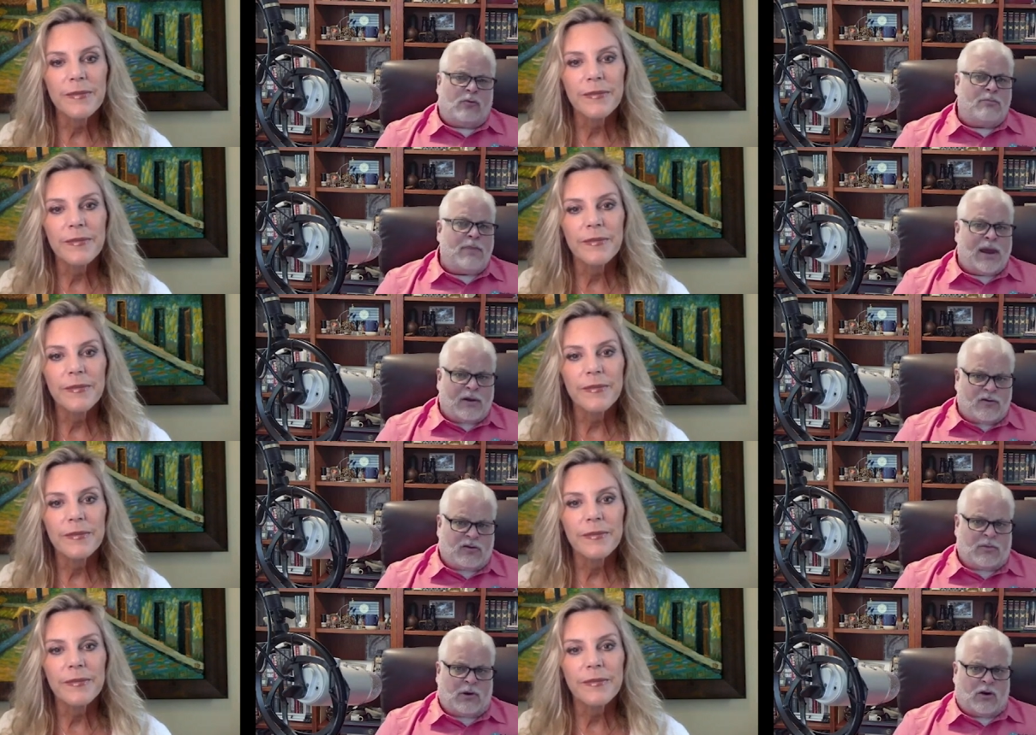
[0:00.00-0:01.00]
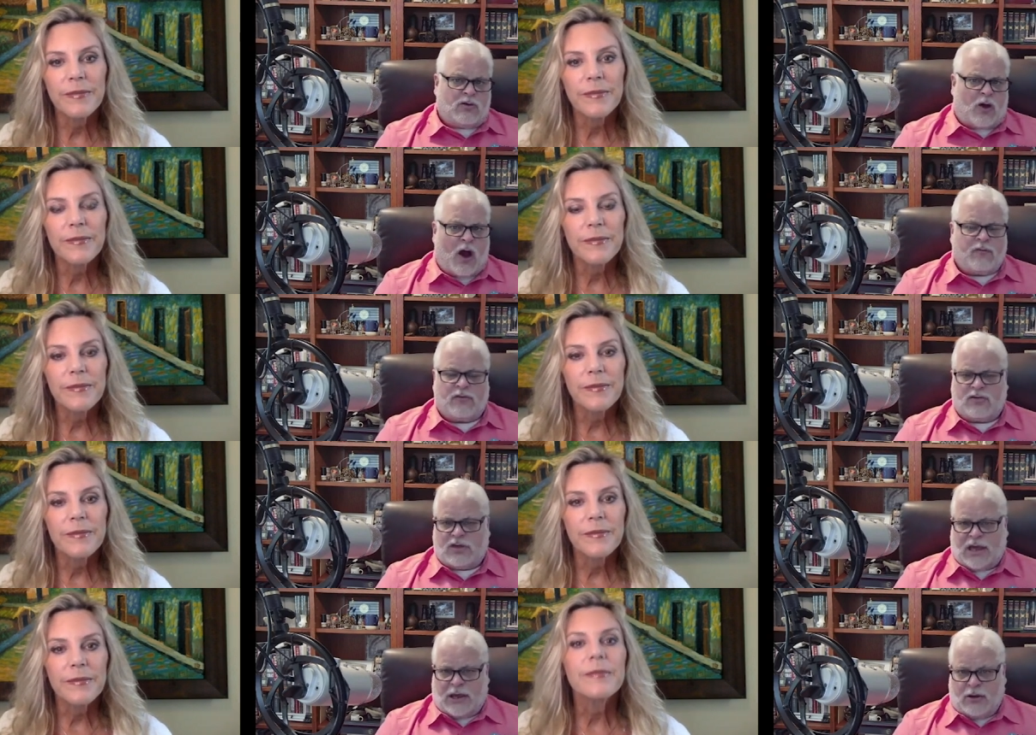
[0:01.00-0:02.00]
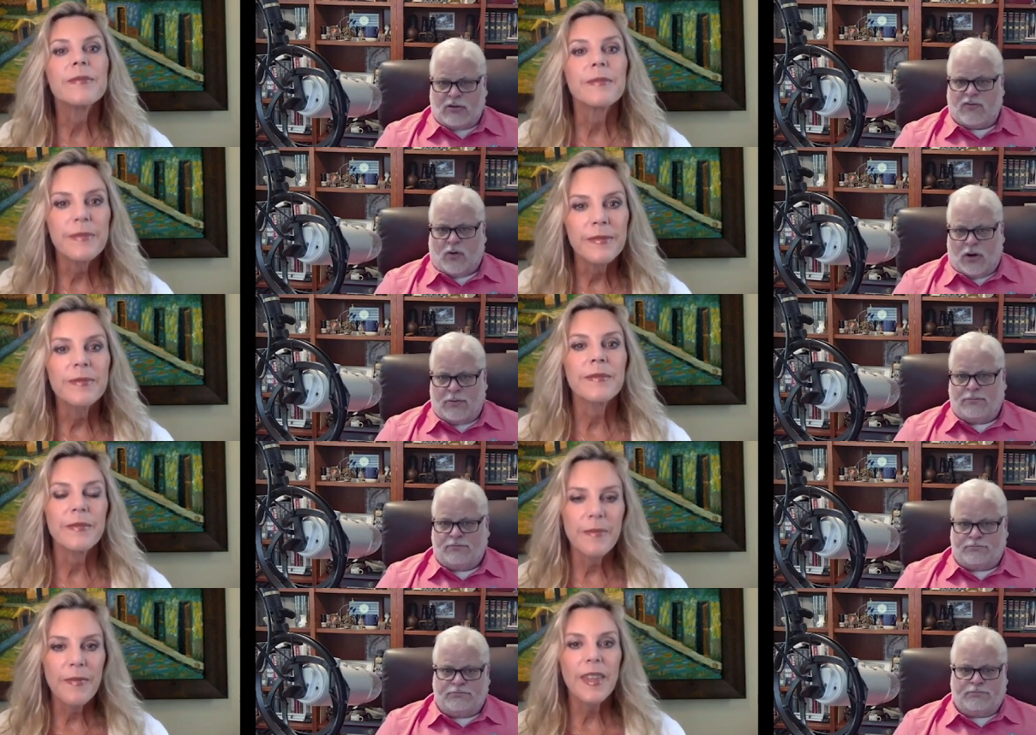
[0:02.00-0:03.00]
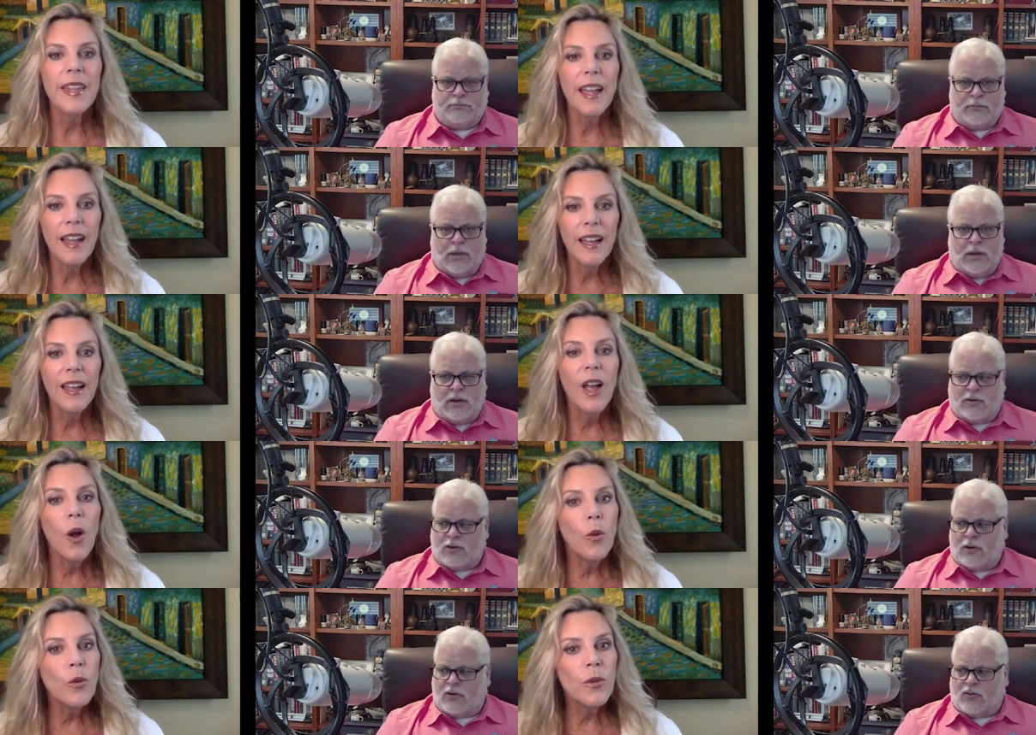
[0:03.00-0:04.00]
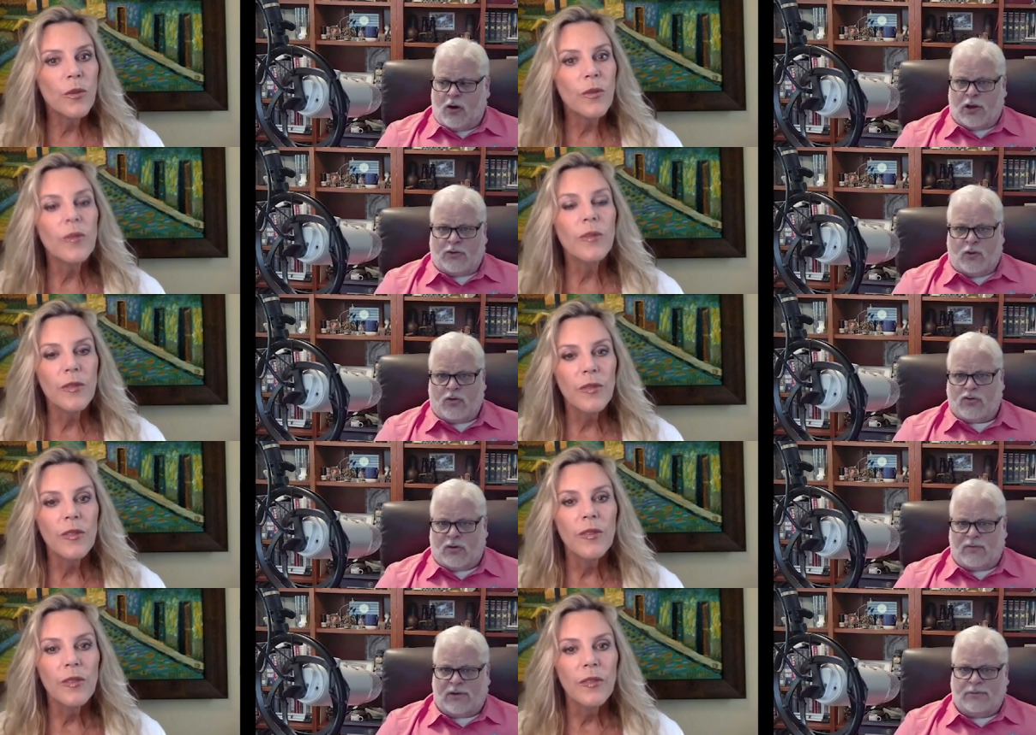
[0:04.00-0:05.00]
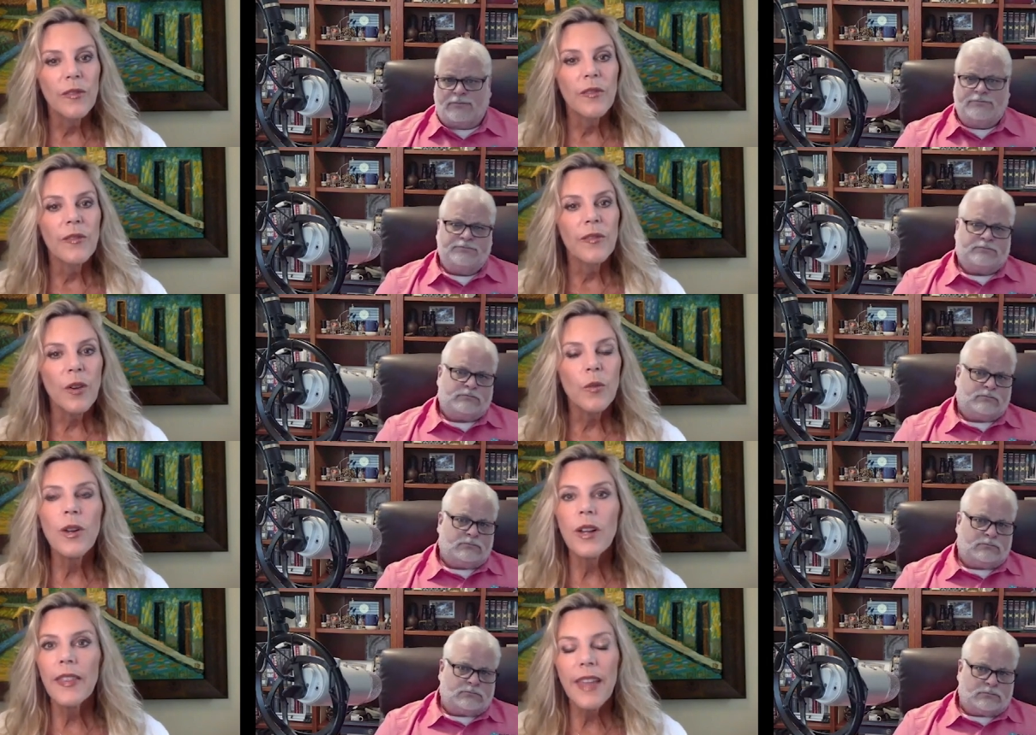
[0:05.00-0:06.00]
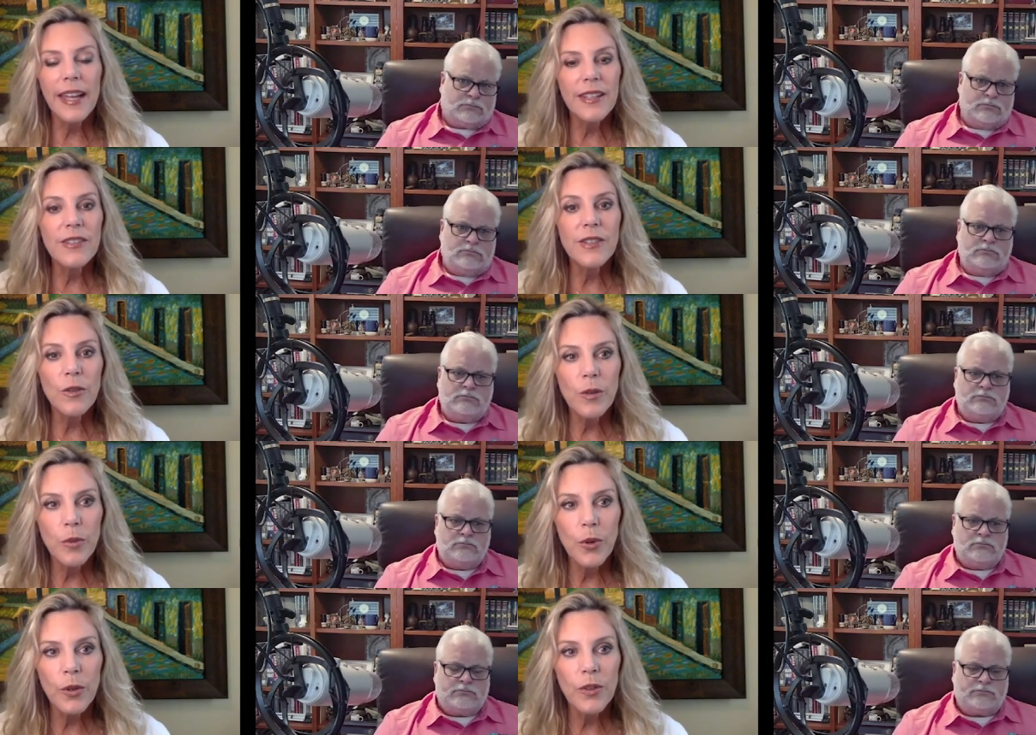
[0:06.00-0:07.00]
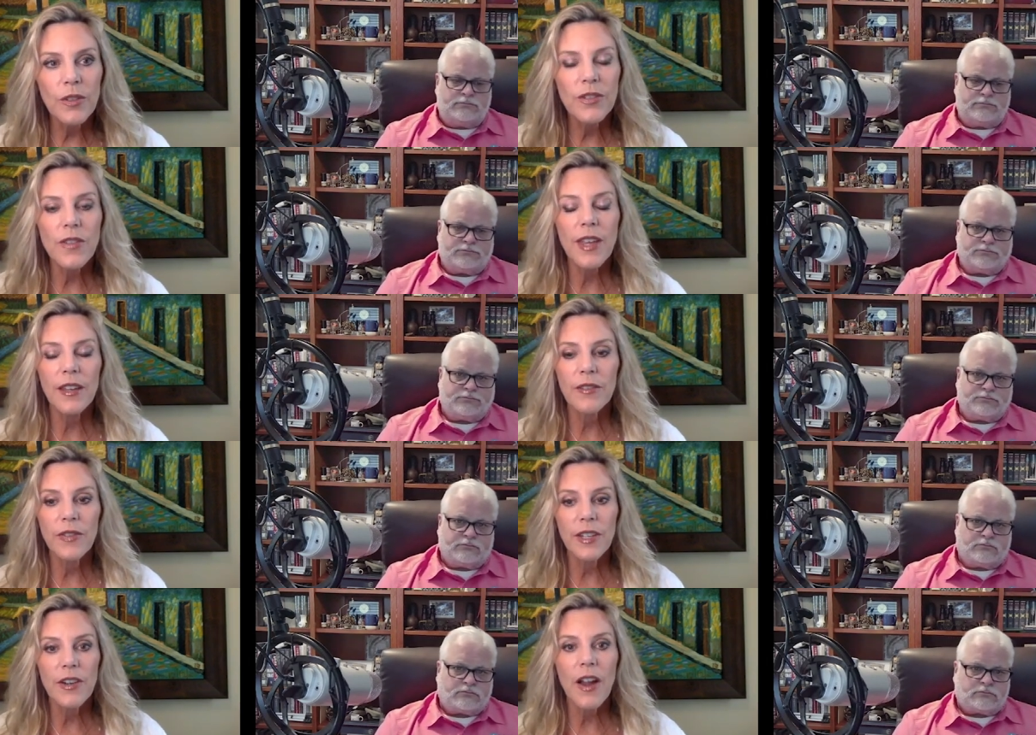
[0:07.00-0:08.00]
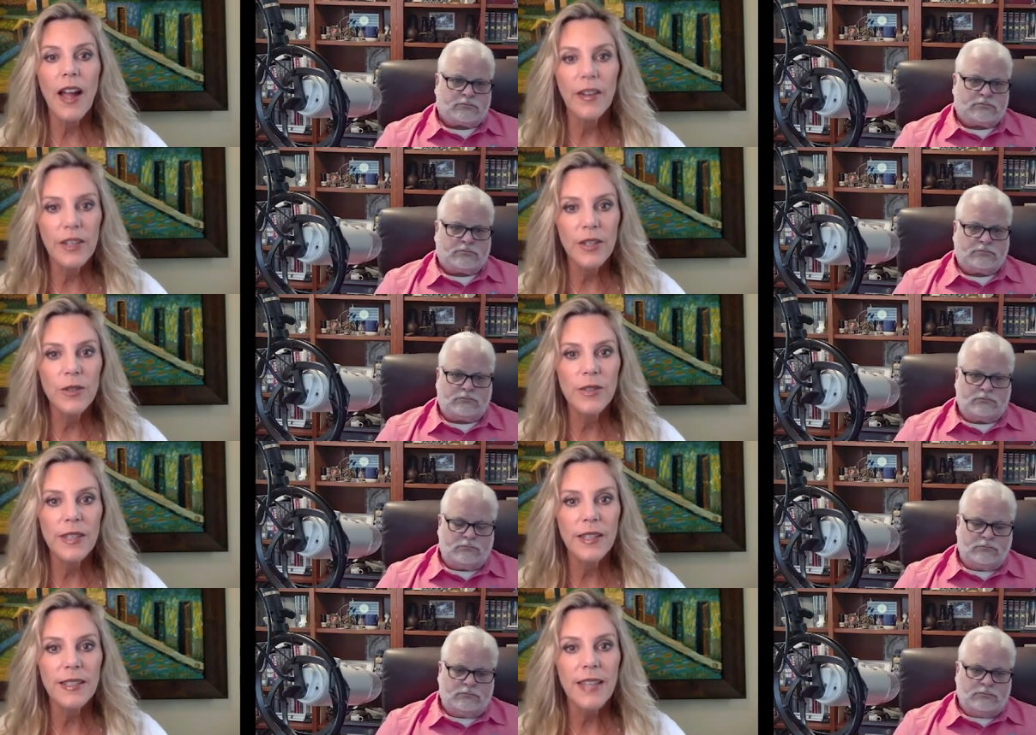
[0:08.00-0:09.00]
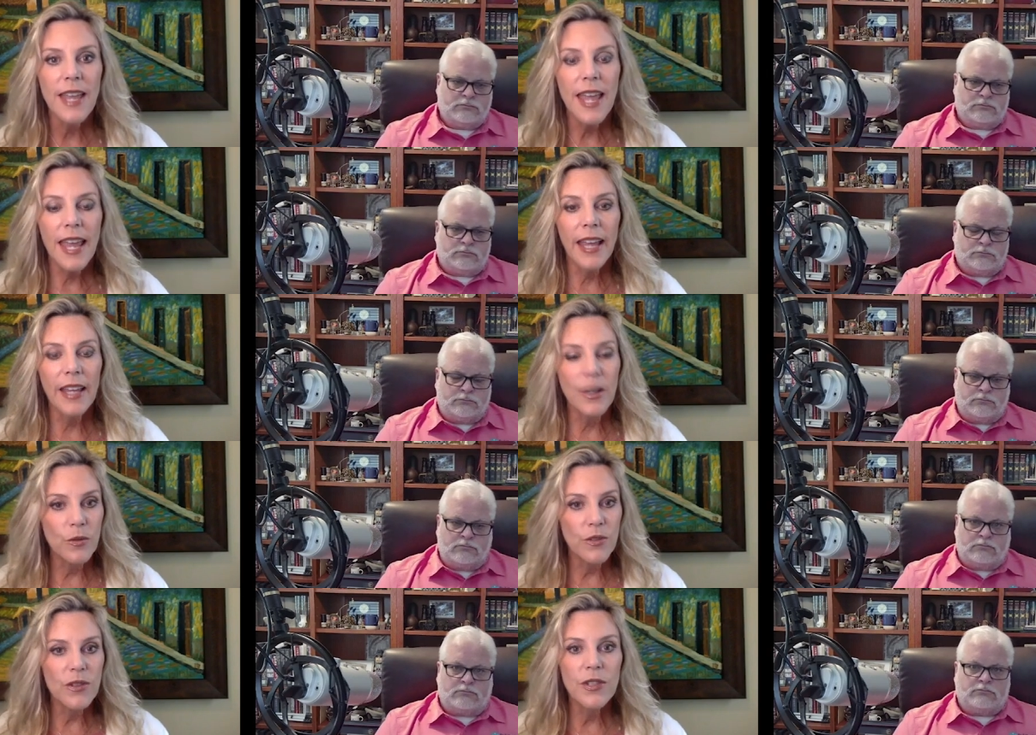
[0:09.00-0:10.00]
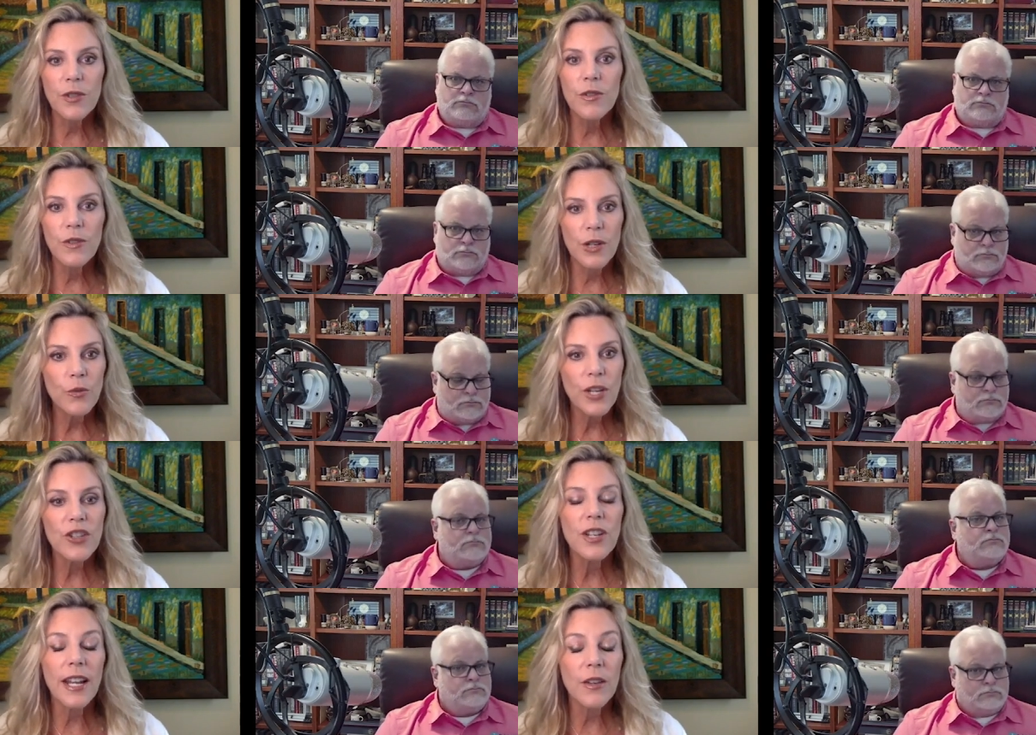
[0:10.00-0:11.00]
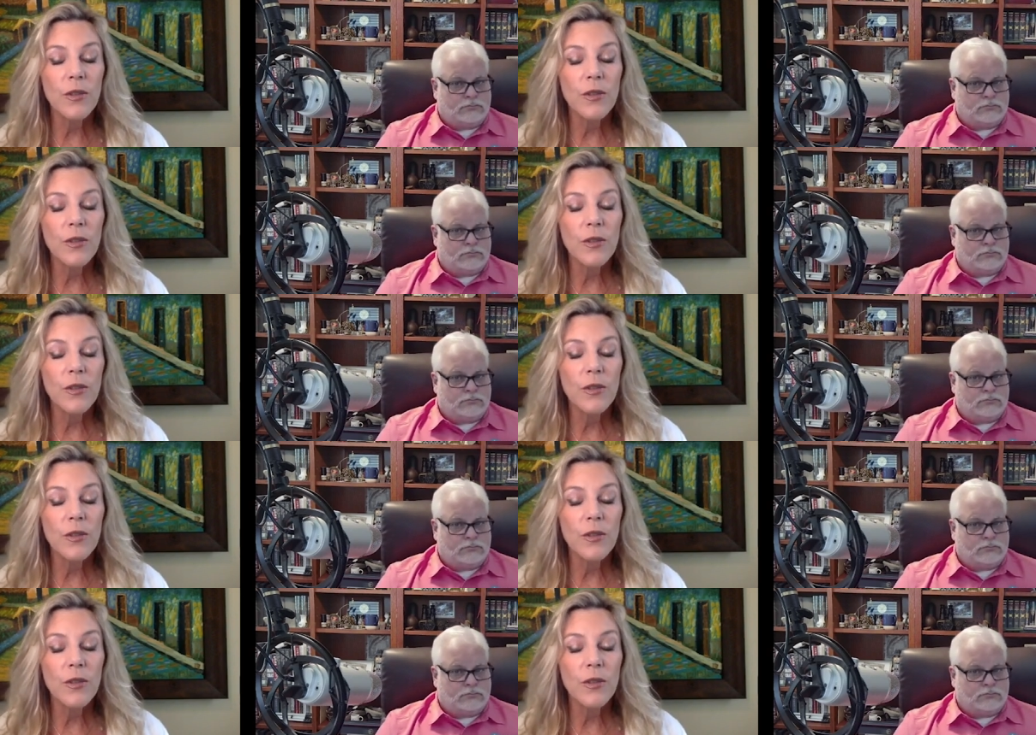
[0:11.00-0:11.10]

Speaker 1: marriage seminars offers CEUs for it because yeah. they're a strong endorser of it.
Speaker 2: Well, and that is so important. So they could figure out how to use it, you know, to enrich. And I know